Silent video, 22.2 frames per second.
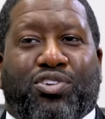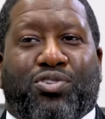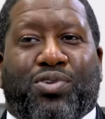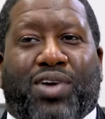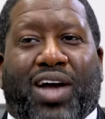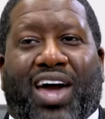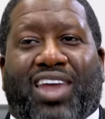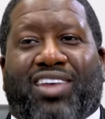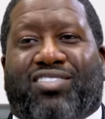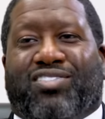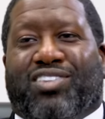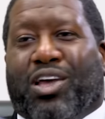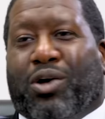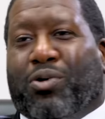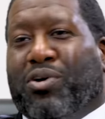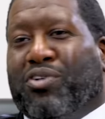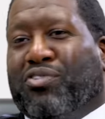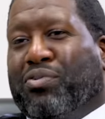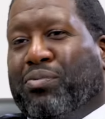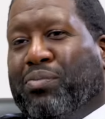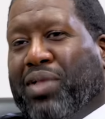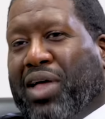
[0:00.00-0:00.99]
you got to stay
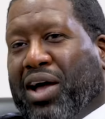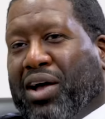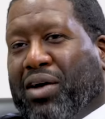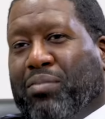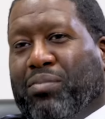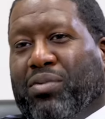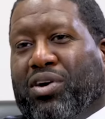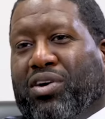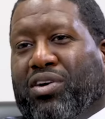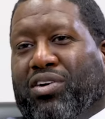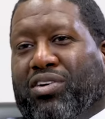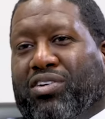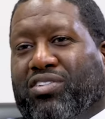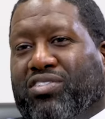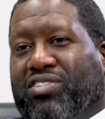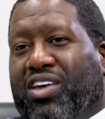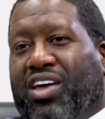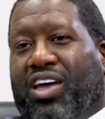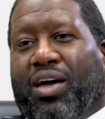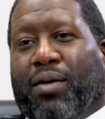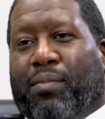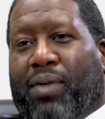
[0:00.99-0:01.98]
away from black Americans.
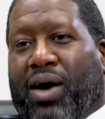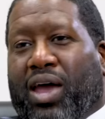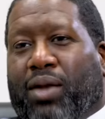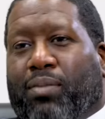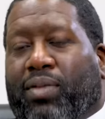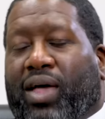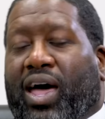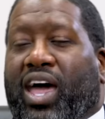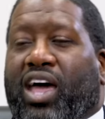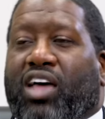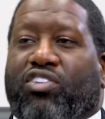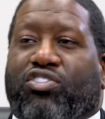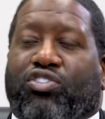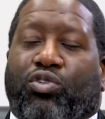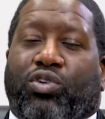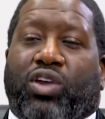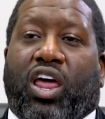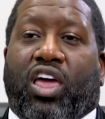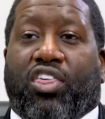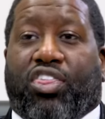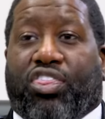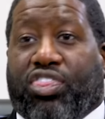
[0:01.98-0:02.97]
Bottom line. So
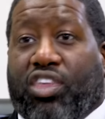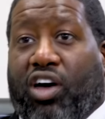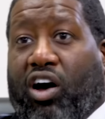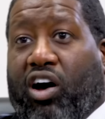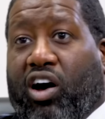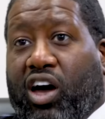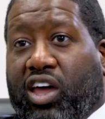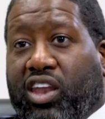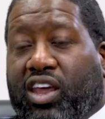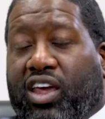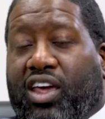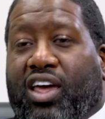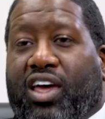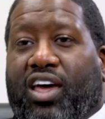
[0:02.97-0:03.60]
they thought